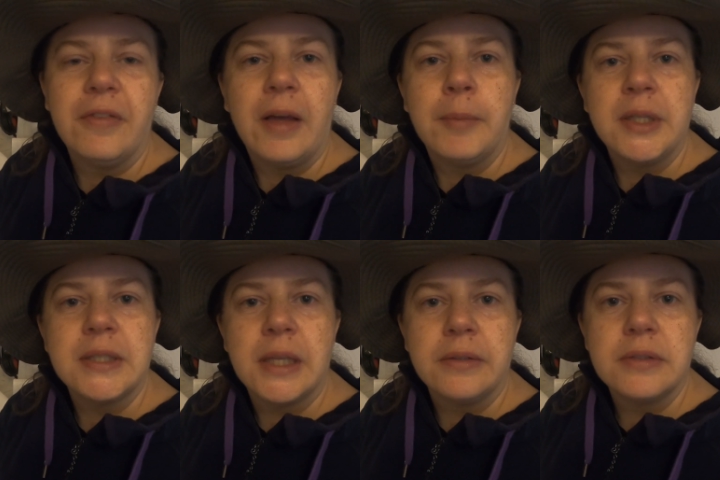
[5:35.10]
if that
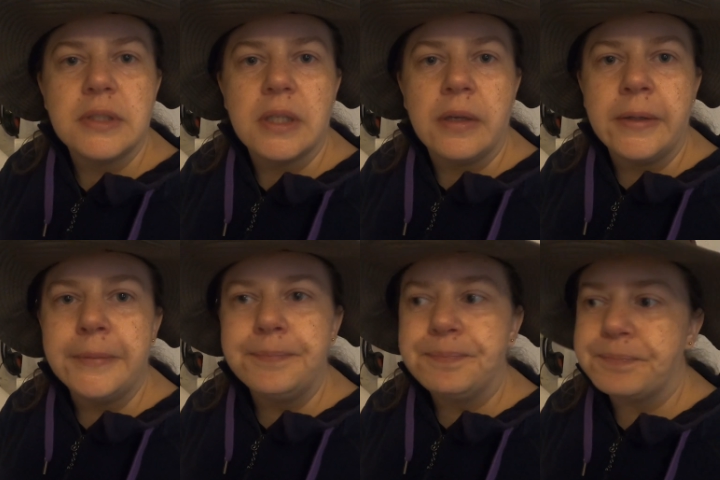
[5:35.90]
makes sense.
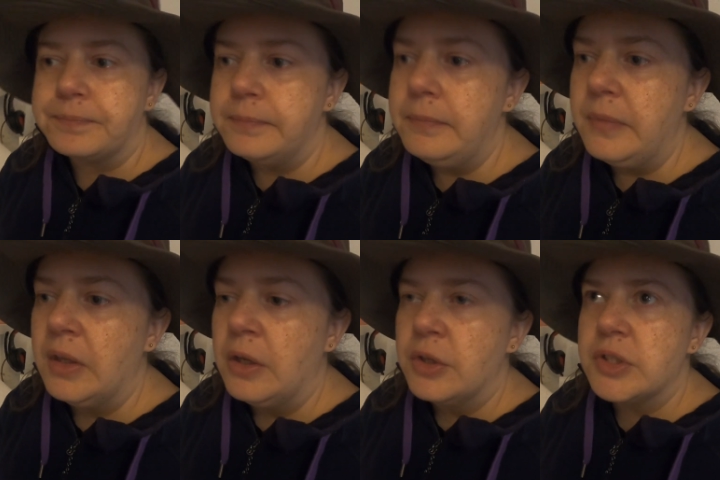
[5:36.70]
Um,
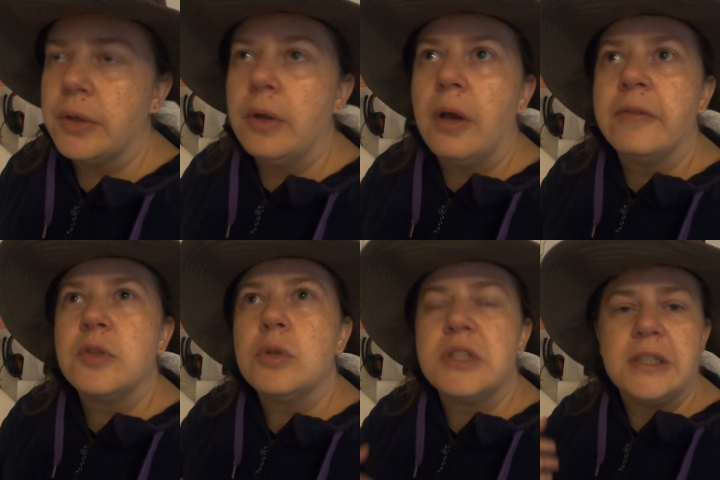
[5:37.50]
so I've
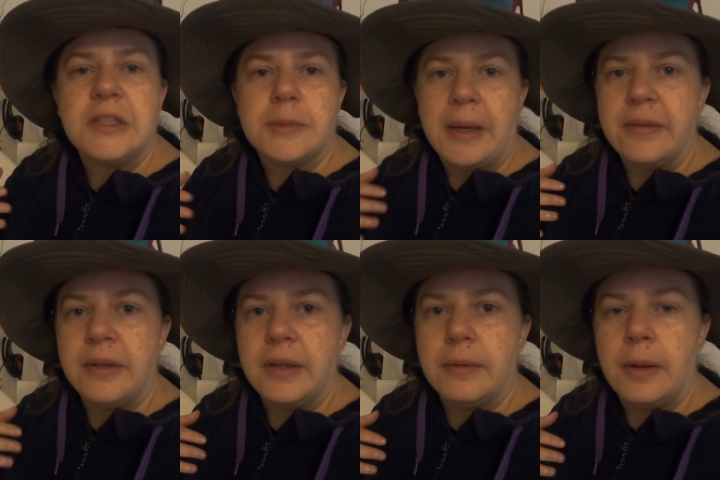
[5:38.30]
talked a little about
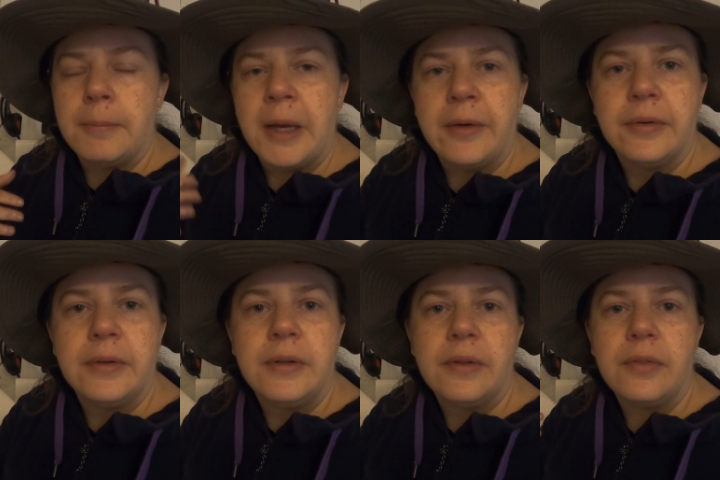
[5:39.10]
about
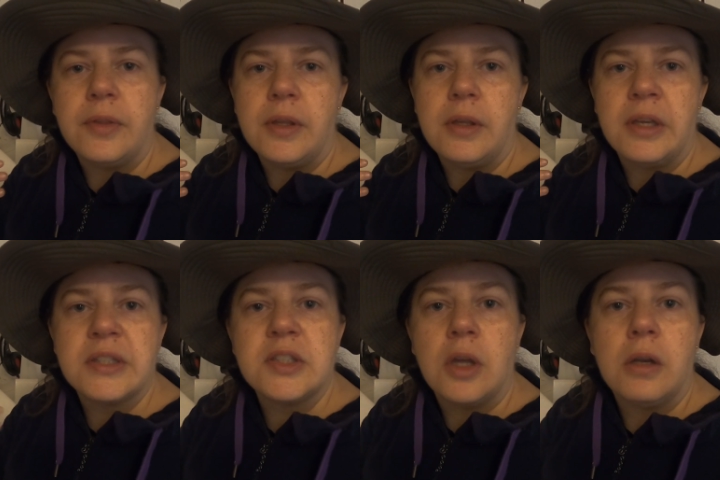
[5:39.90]
the
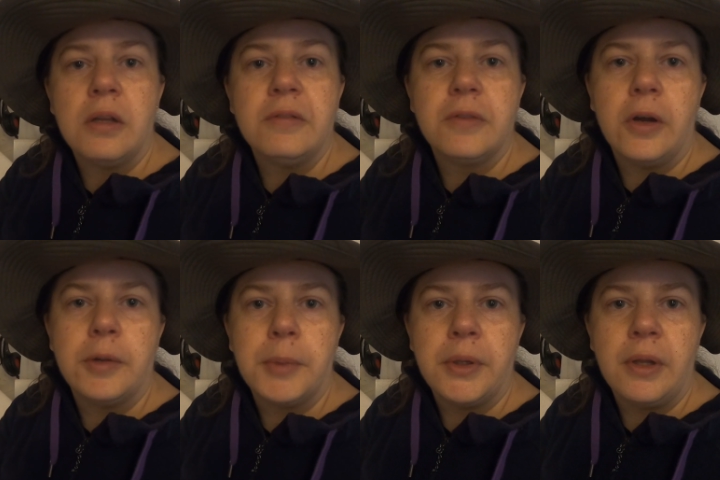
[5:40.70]
external
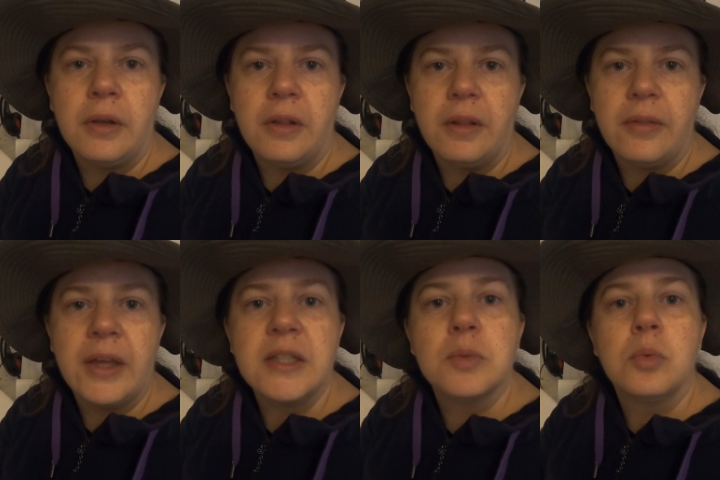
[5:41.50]
environment and I,
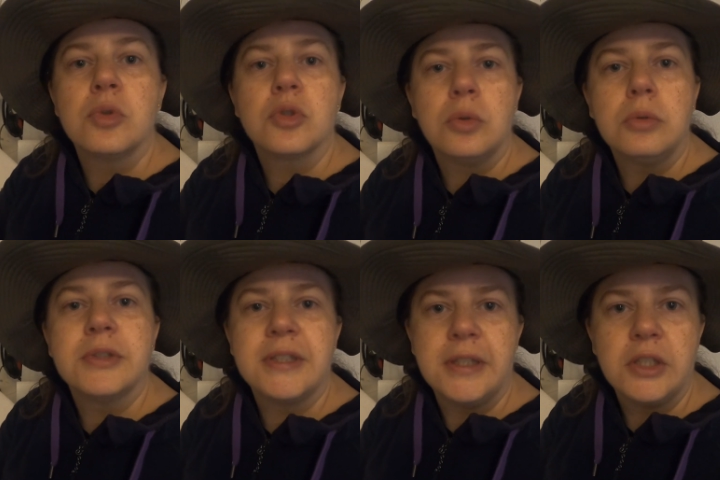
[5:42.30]
that's what's
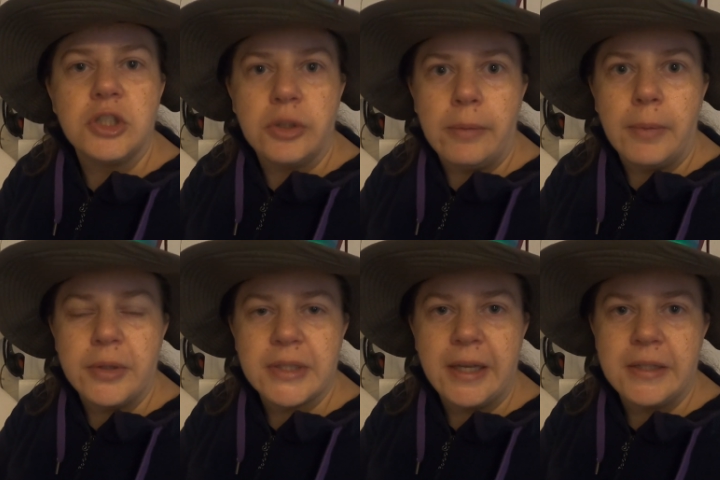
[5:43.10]
caused the issue in
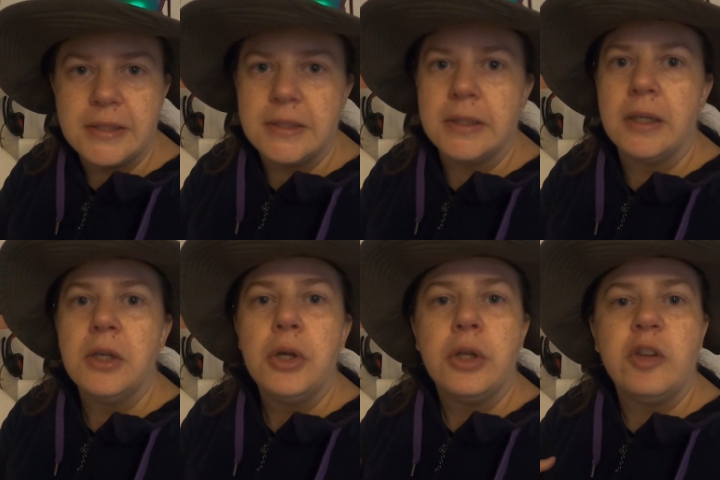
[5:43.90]
most cases isn't it
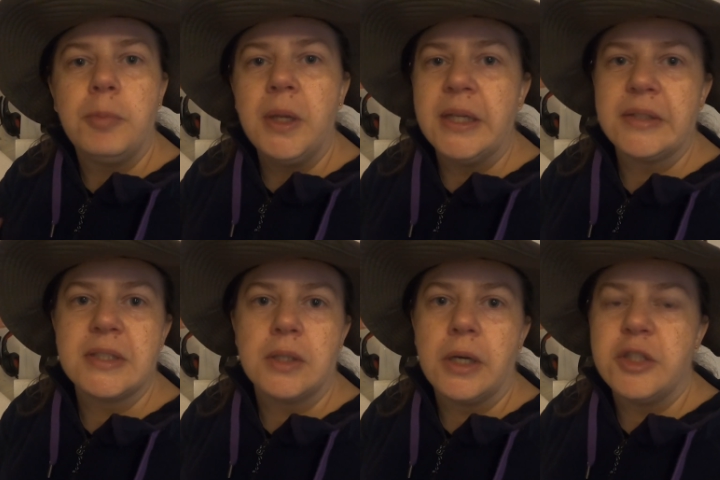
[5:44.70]
you've been
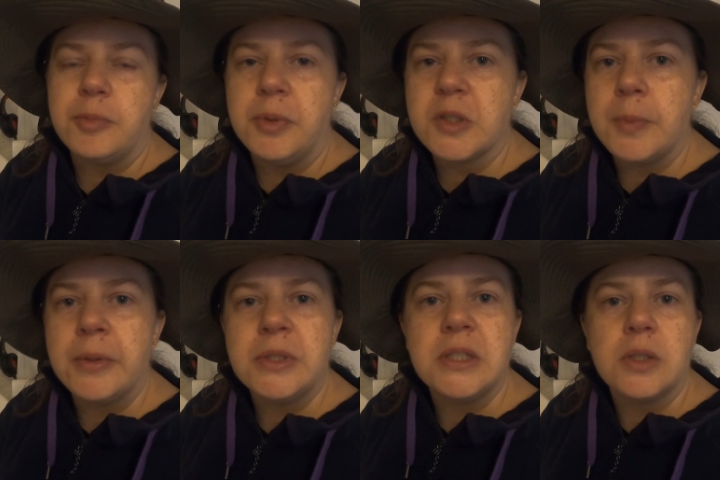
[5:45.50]
outside you've been
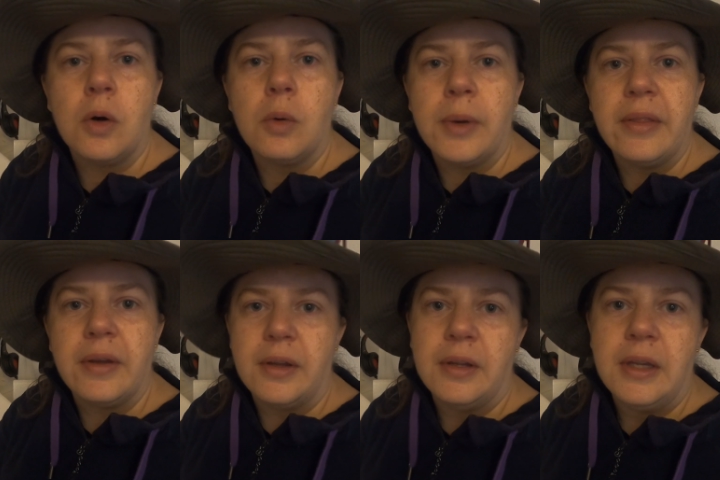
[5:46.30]
exposed to this hot
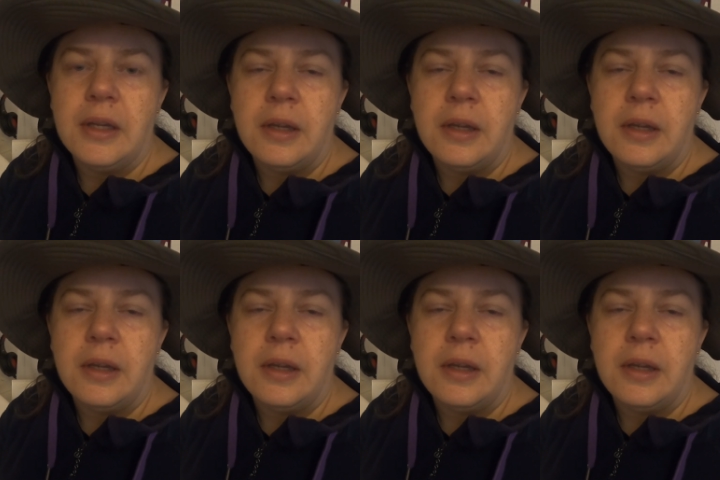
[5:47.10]
weather